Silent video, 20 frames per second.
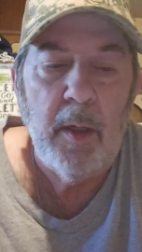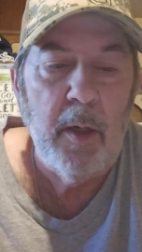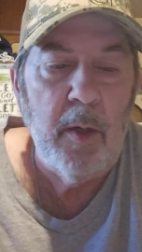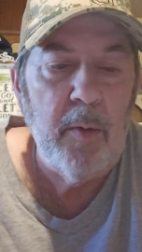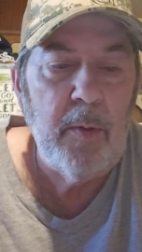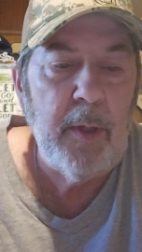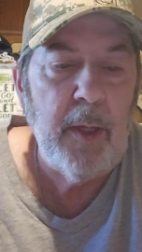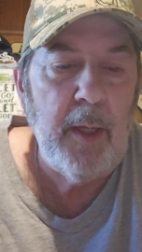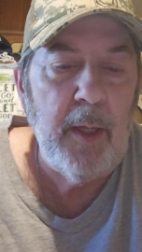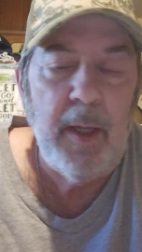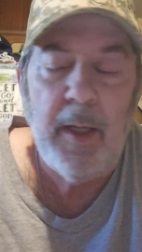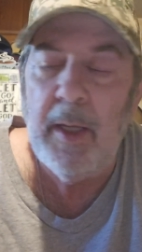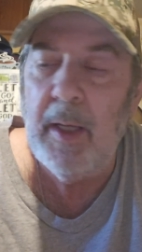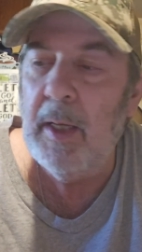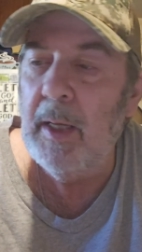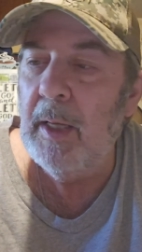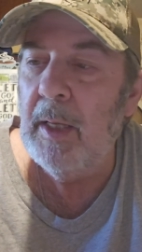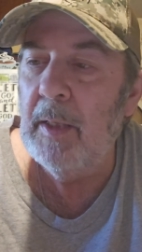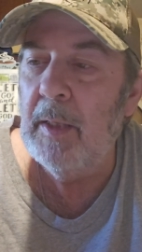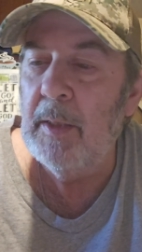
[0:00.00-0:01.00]

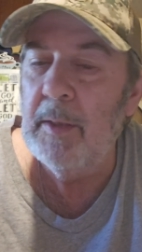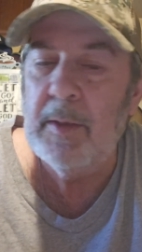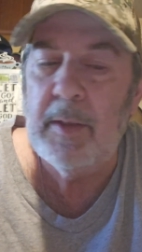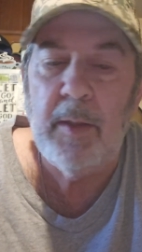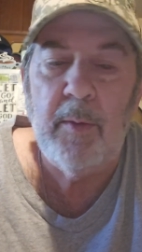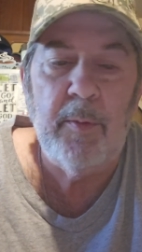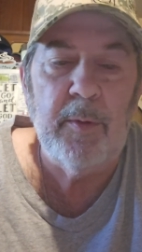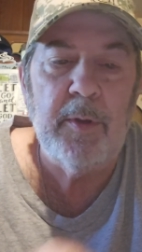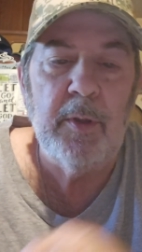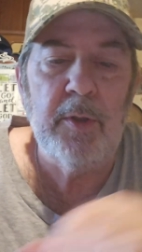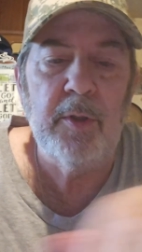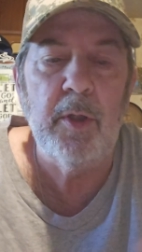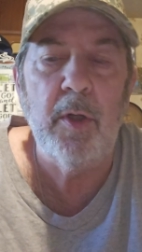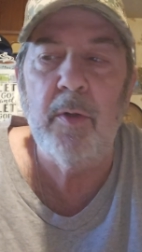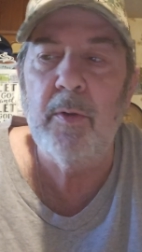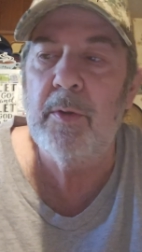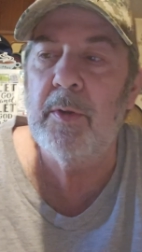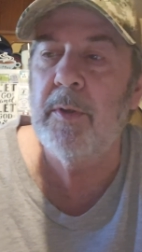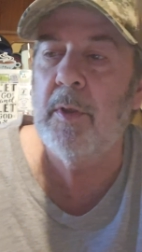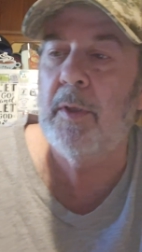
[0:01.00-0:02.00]
Okay, let's see what the
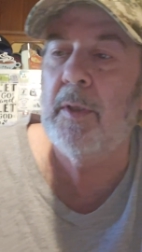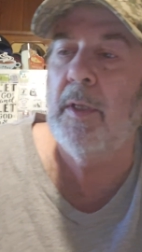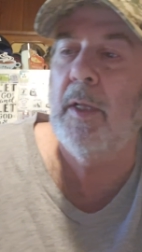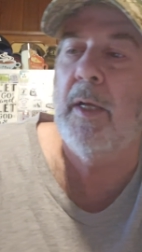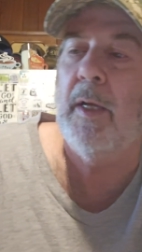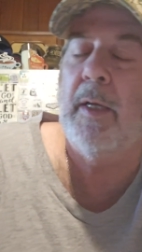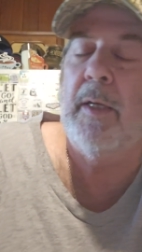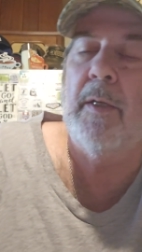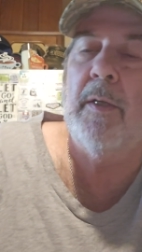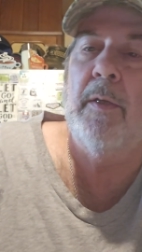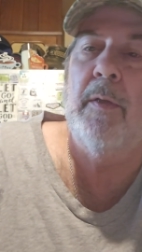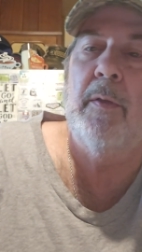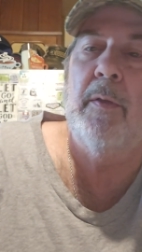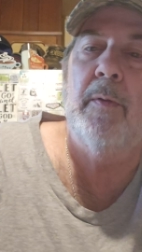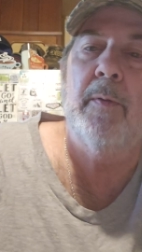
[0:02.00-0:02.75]
jokes look like.